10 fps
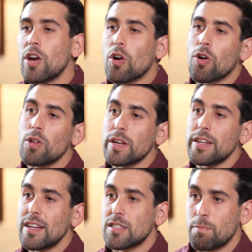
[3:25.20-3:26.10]
the early
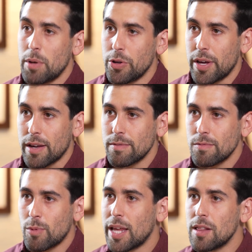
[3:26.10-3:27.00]
days of building,
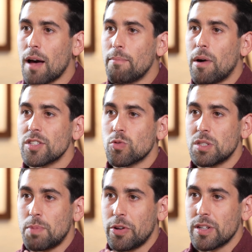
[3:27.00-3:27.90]
when Elon Musk
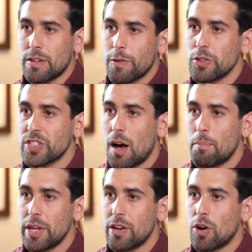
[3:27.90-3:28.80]
was building his first
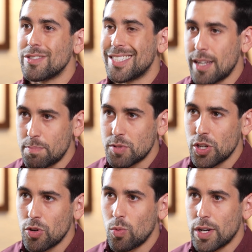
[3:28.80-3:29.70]
company called
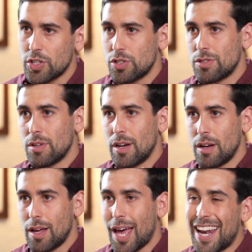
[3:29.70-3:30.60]
Zip2, which
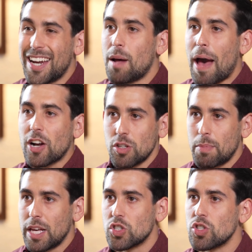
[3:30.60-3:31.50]
ended up actually
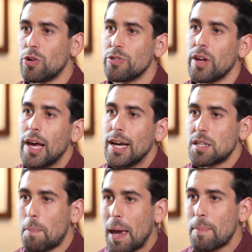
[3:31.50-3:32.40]
being sold
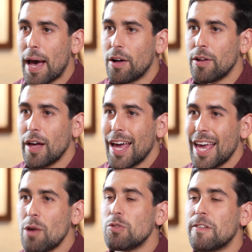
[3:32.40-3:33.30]
to PayPal,
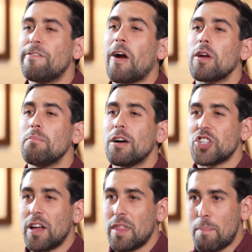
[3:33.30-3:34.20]
he was very much
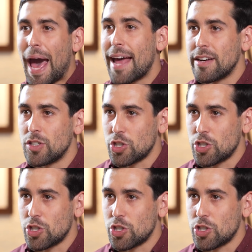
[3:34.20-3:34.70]
on the patent